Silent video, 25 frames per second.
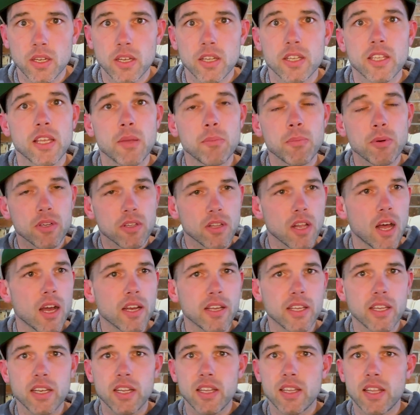Keep a
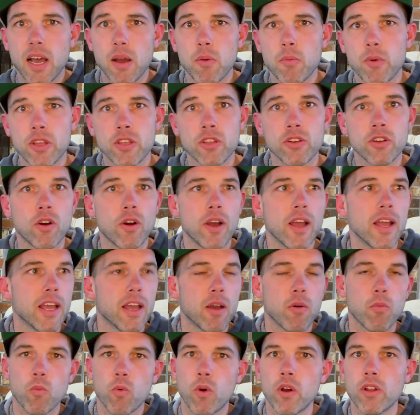clock in, and that way you know, hey,
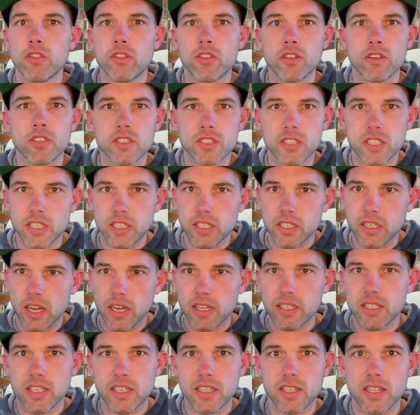at 1:13 I
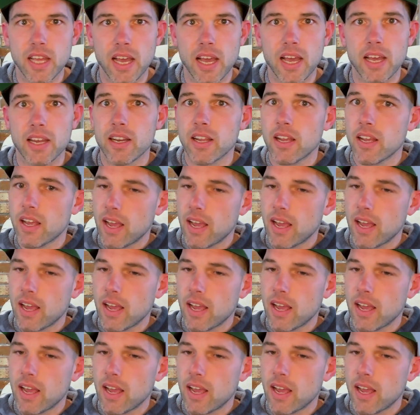did that.